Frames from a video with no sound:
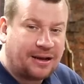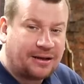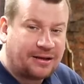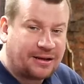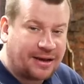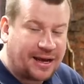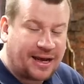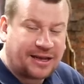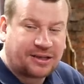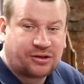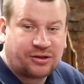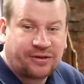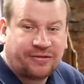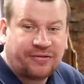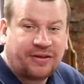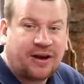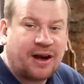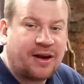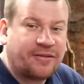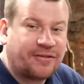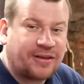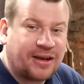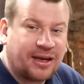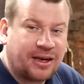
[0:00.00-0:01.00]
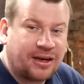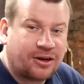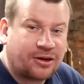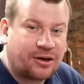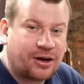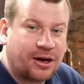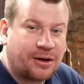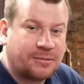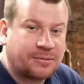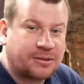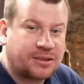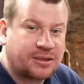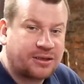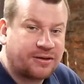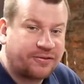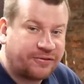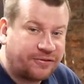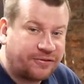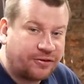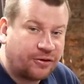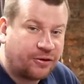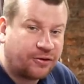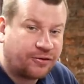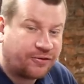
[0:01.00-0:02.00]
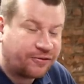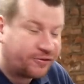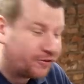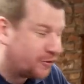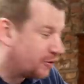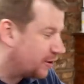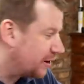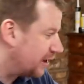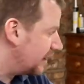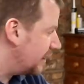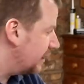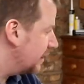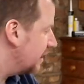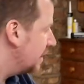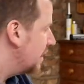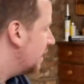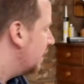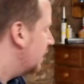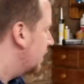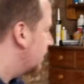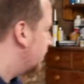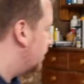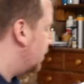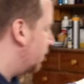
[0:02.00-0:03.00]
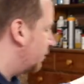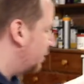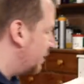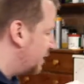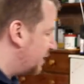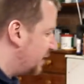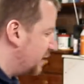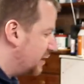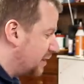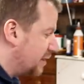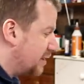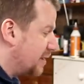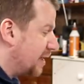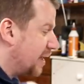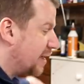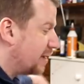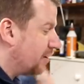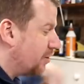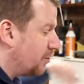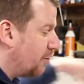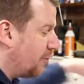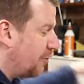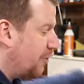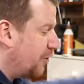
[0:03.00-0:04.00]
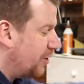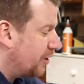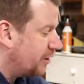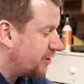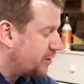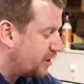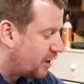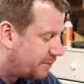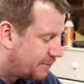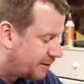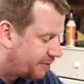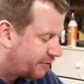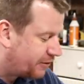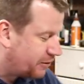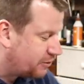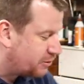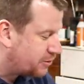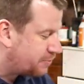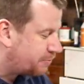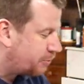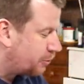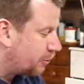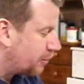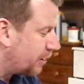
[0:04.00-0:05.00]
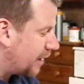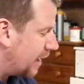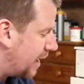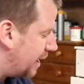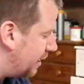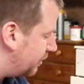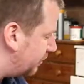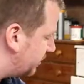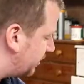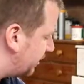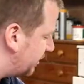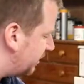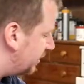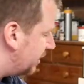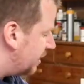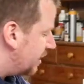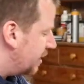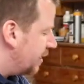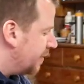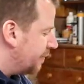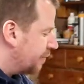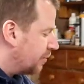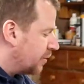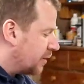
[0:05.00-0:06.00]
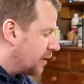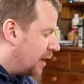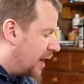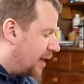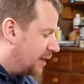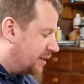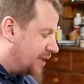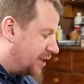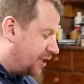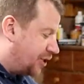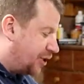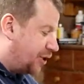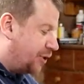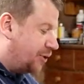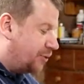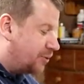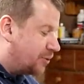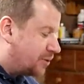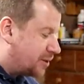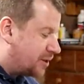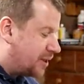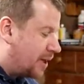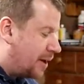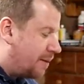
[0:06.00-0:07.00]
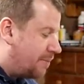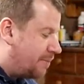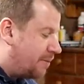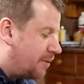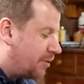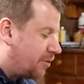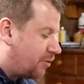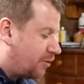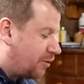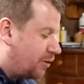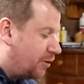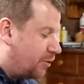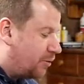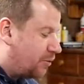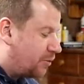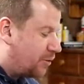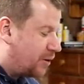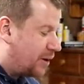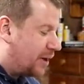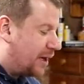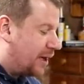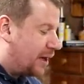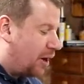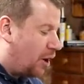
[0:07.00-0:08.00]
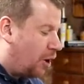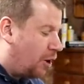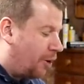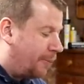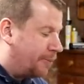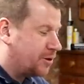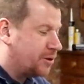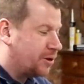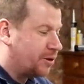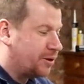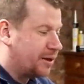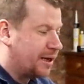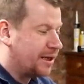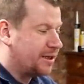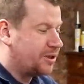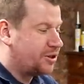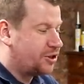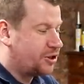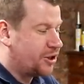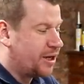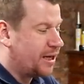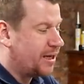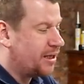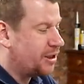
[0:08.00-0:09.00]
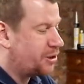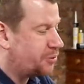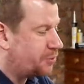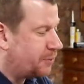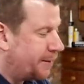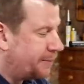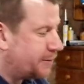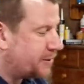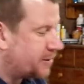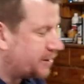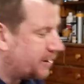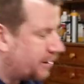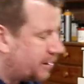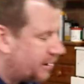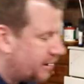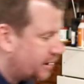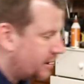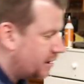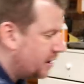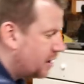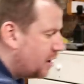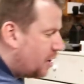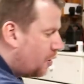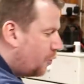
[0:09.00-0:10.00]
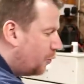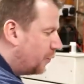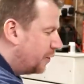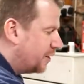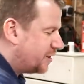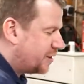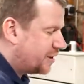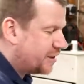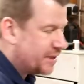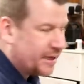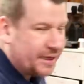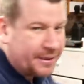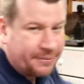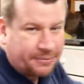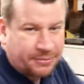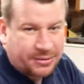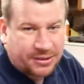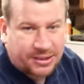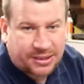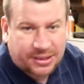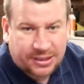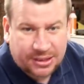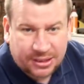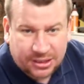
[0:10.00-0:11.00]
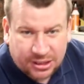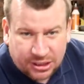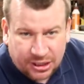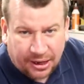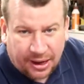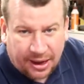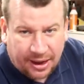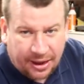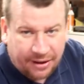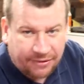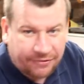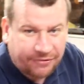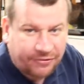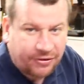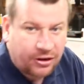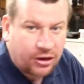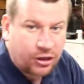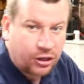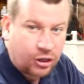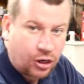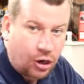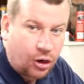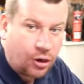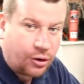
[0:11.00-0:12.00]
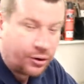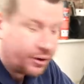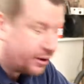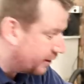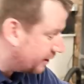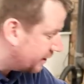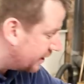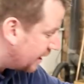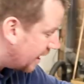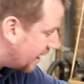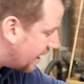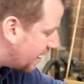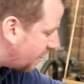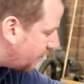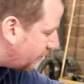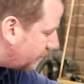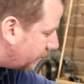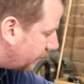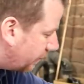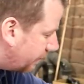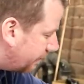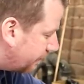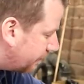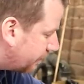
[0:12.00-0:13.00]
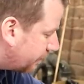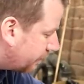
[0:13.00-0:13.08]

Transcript: the extra 5 kilograms for free. So this is the second or third time I've used Brookhouse. I did use them through the hop.exchange website, which seems to have gone down,